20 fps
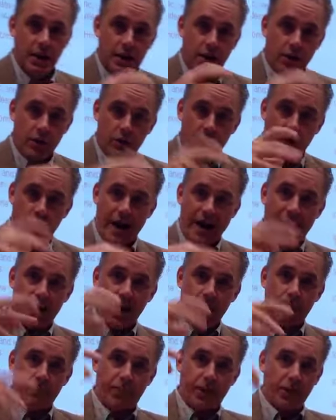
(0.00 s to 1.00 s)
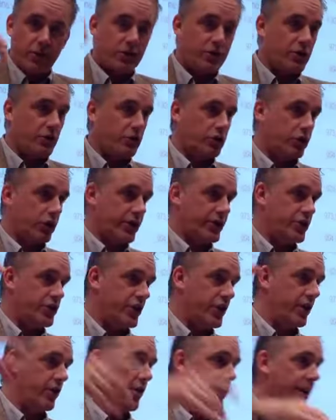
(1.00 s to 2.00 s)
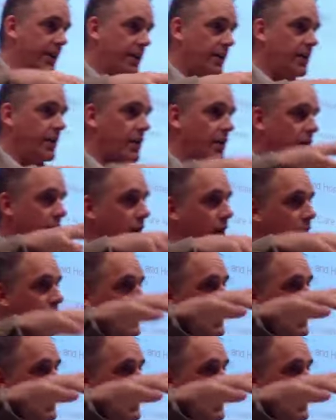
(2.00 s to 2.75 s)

you know crank up their social engineering and their